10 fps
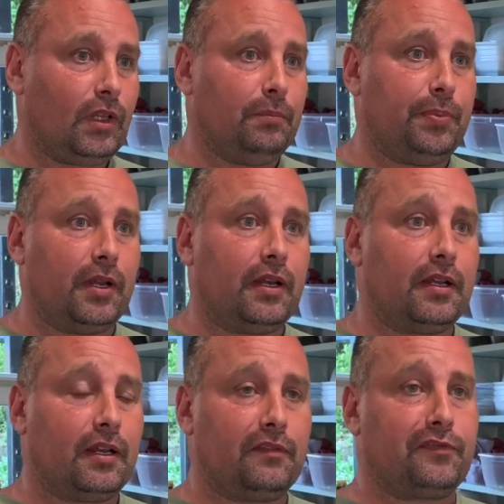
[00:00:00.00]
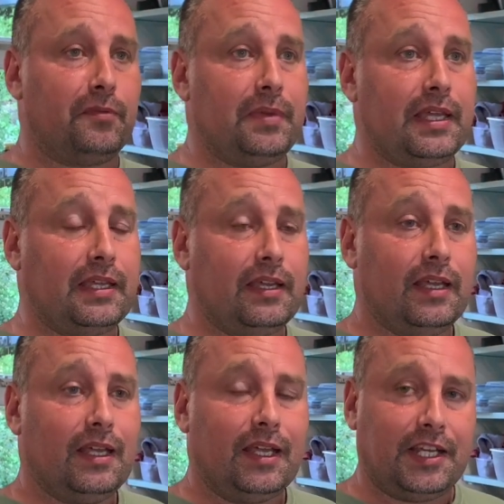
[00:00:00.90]
But for me,
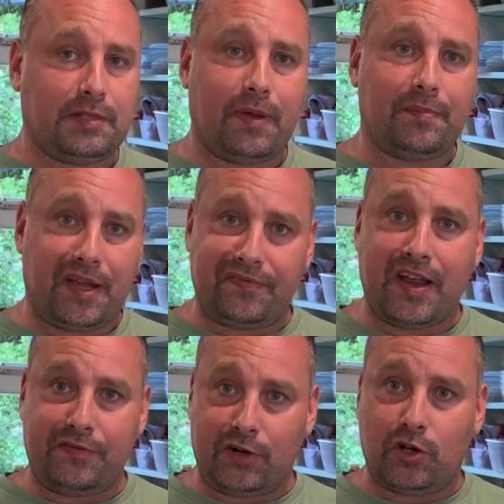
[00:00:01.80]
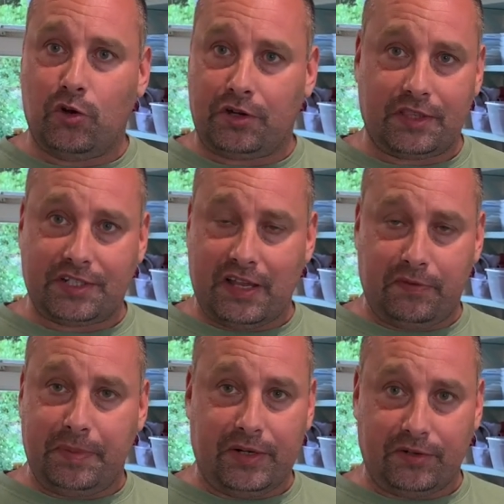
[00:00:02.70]
he's about my favourite cook that's ever
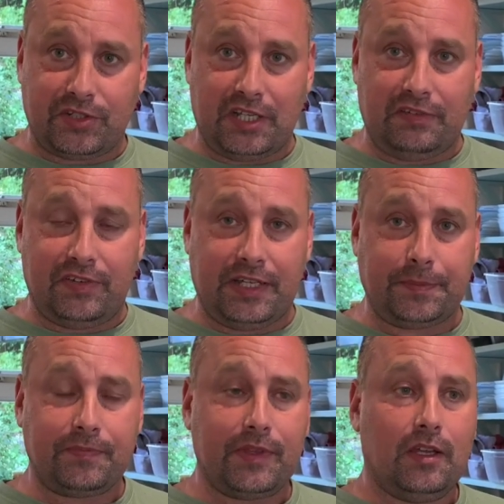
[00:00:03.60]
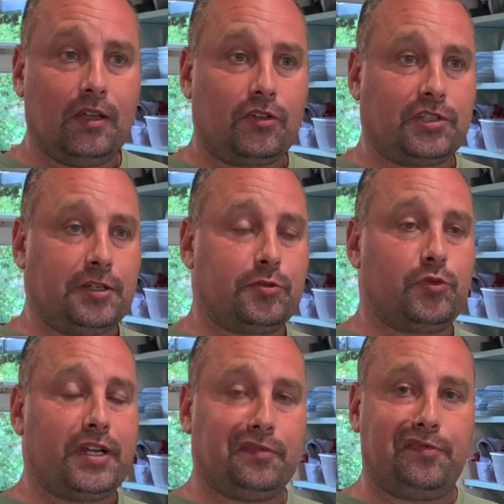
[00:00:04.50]
been on TV, because he was a
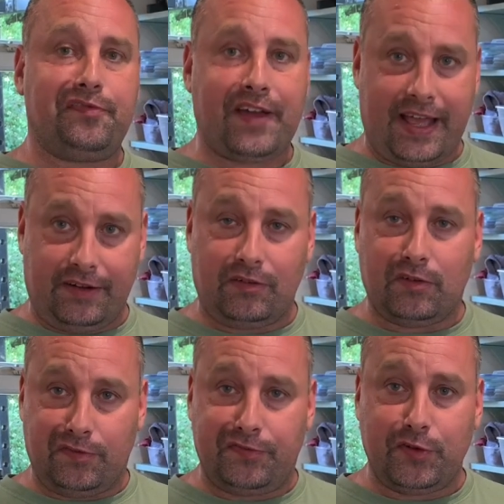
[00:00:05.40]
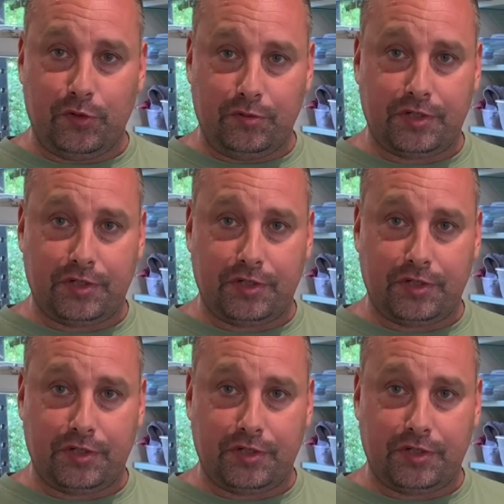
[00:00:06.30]
real fan of food.